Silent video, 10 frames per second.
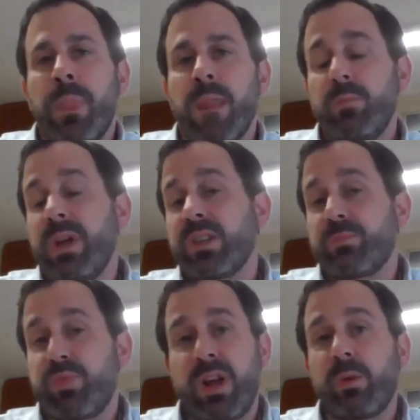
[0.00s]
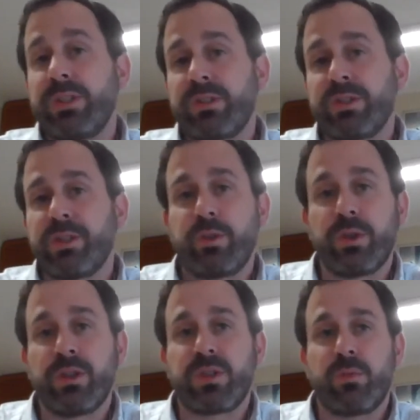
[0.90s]
And because prior research,
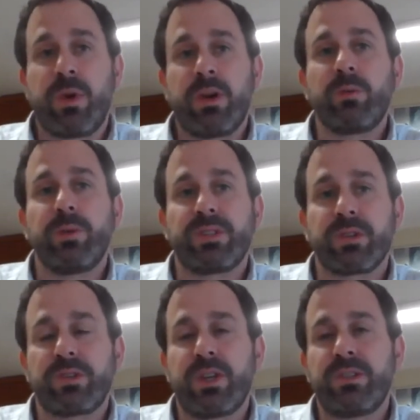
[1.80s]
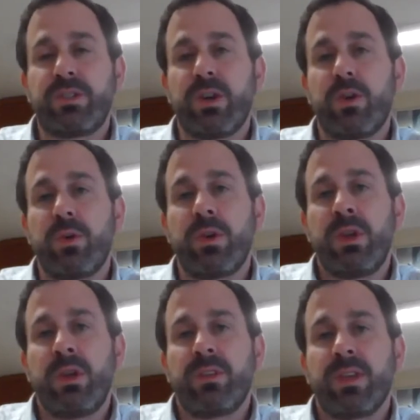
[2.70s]
including some of my own research, has shown
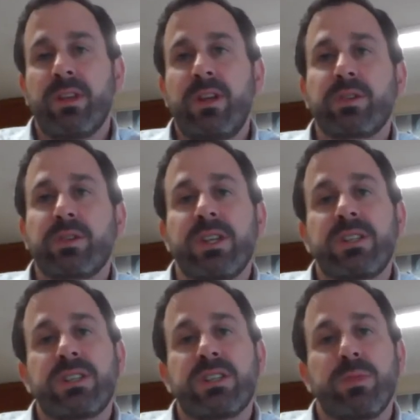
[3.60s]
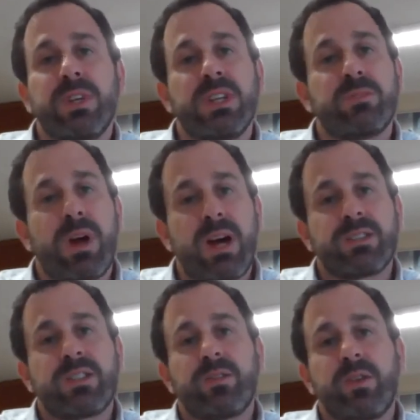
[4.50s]
that legal cynicism is
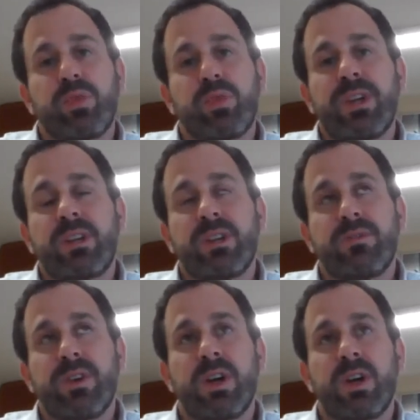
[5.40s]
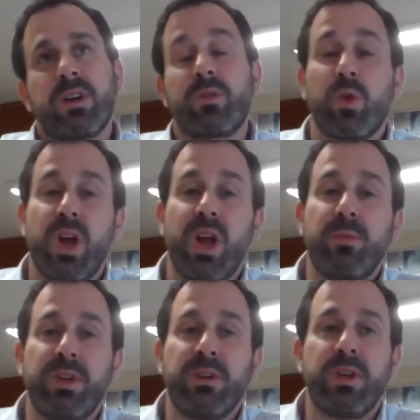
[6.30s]
positively predictive of
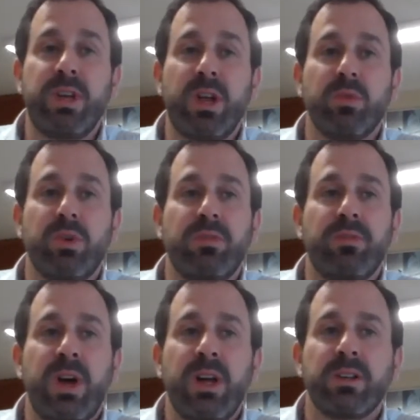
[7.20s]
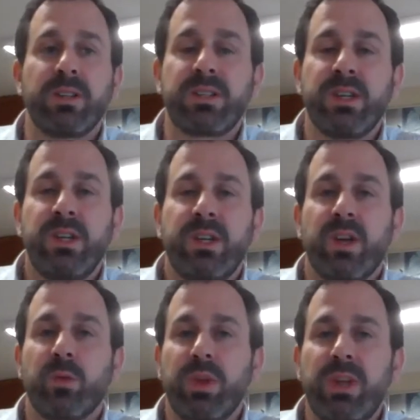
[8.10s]
crime and neighborhood violence,
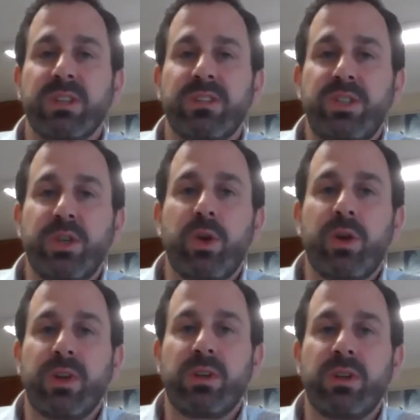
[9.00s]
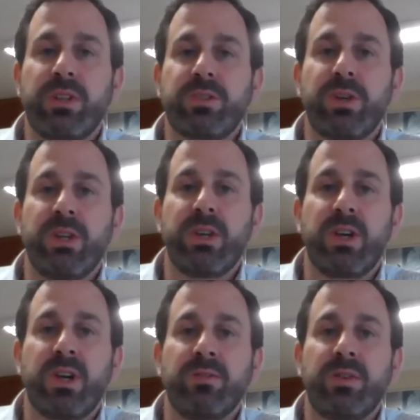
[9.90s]
really this geographic clustering
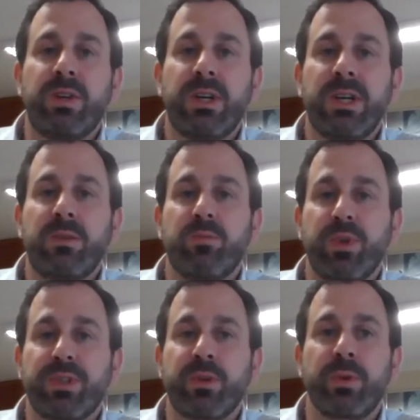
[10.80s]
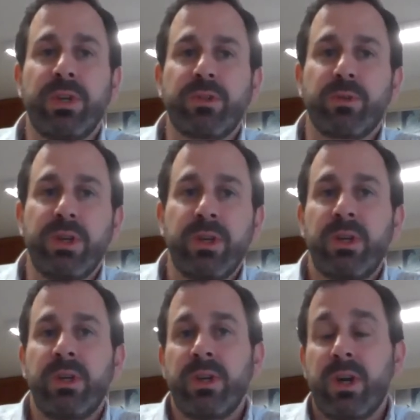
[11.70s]
of prisoner reentry
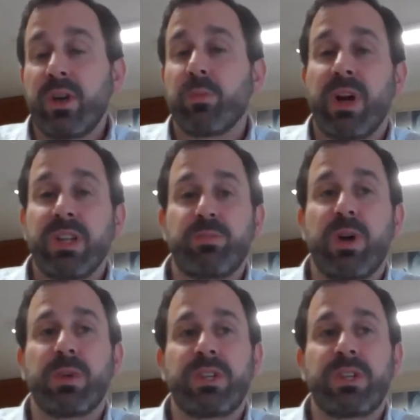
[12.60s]
undermines public